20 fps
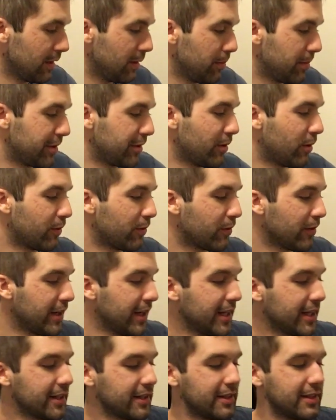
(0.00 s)
But don't
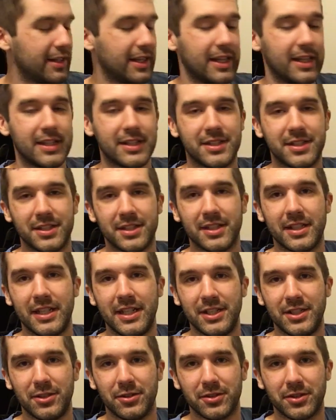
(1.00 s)
forget that this is an
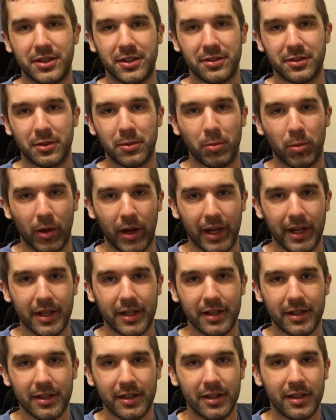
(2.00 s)
easier seal to
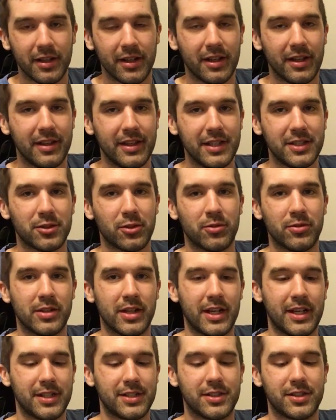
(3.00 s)
break. These are
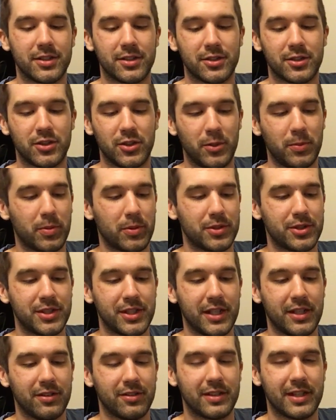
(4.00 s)
nice, super
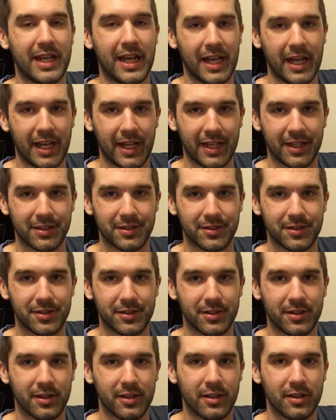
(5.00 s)
sealed
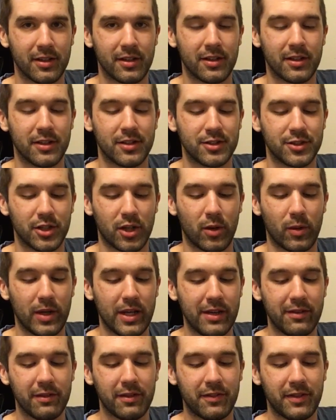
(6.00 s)
cans. So
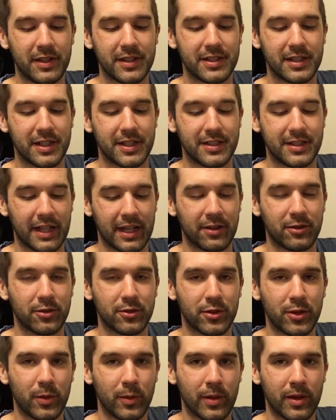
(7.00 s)
even if these get a dent
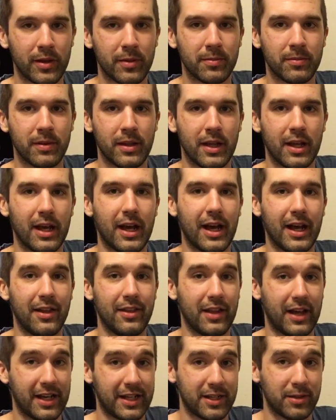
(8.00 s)
or two in them,
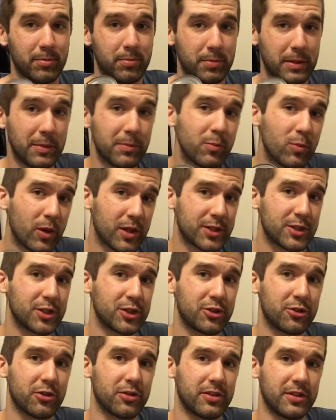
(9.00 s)
I can be rest
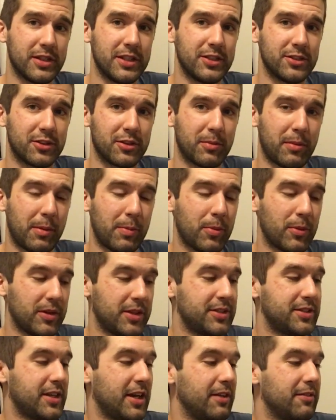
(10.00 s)
assured that these are going to be
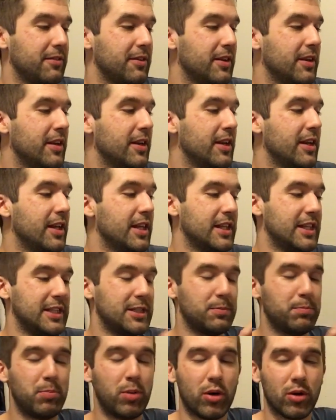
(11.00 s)
pretty safe.
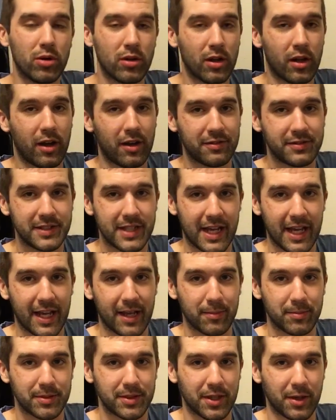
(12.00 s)
These pull-off
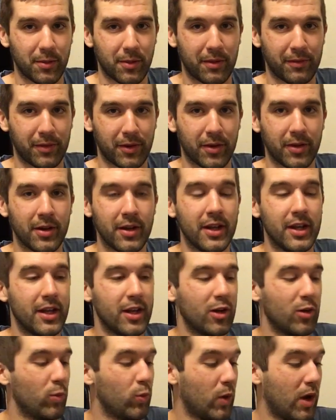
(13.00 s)
tabs, however,
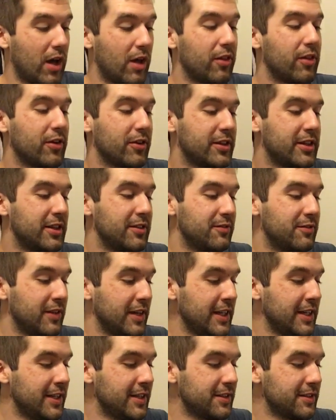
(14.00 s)
while they're
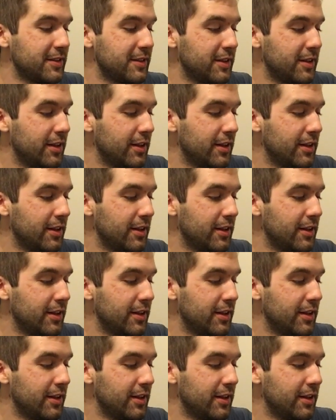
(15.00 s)
convenient,